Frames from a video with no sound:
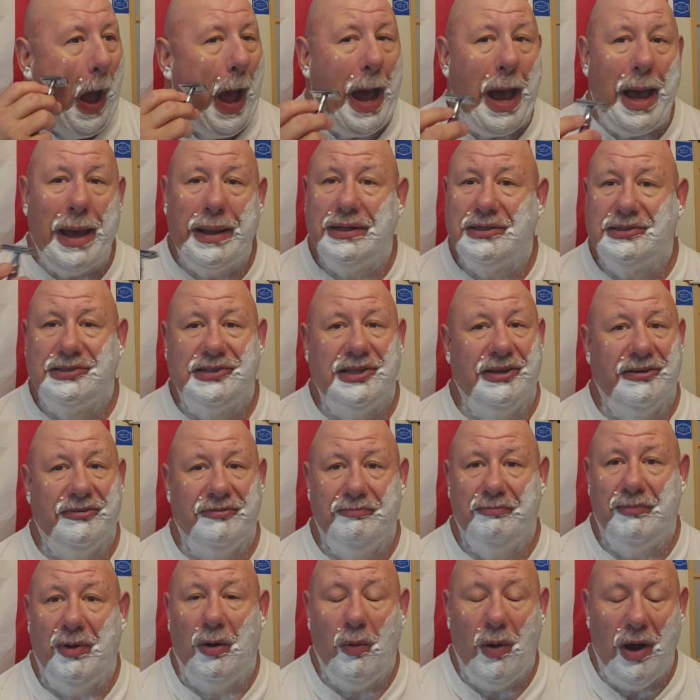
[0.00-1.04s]
I just
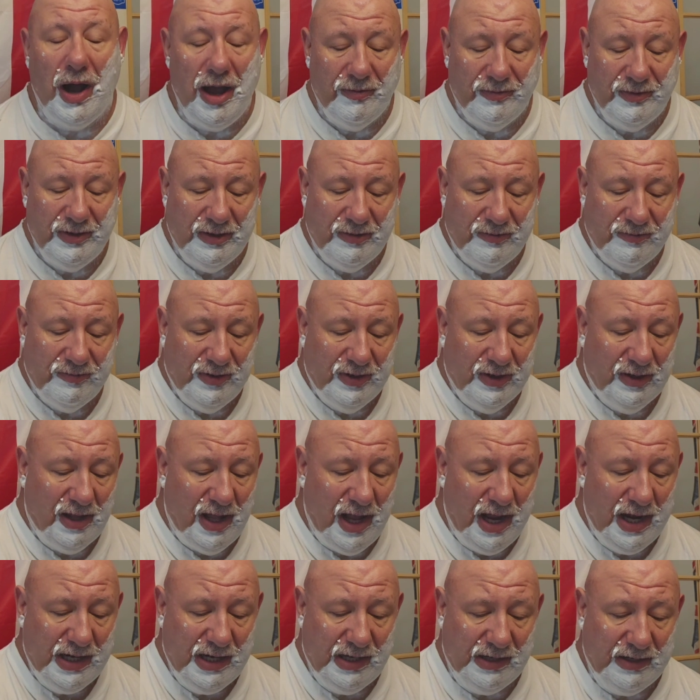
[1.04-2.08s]
didn't, my wife didn't feel
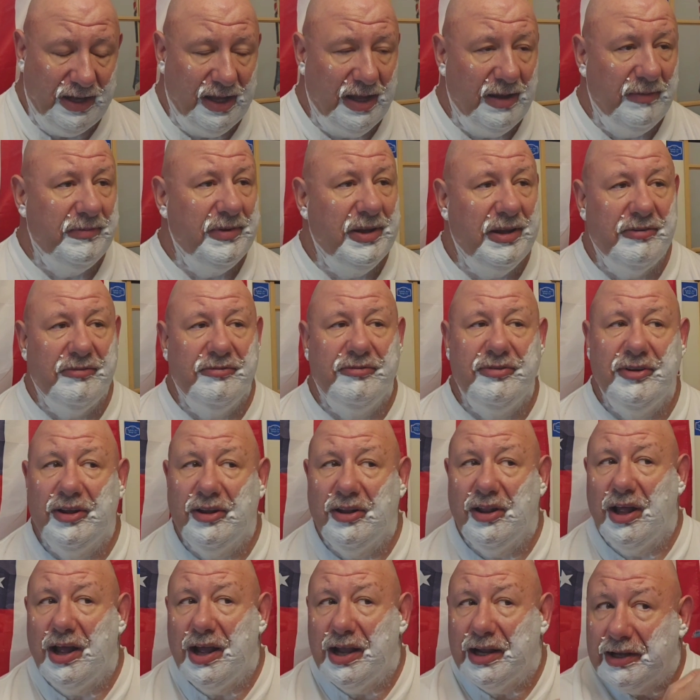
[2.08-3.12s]
like it. Deb didn't feel
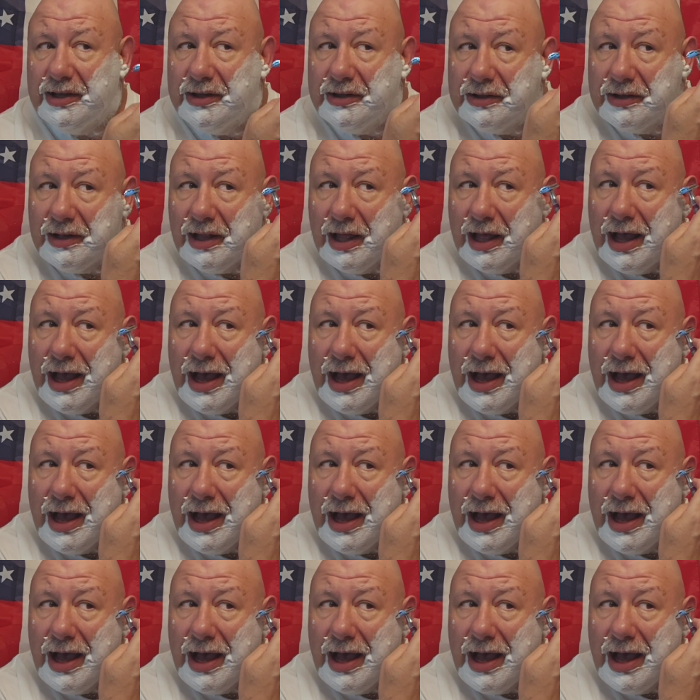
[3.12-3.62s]
like it.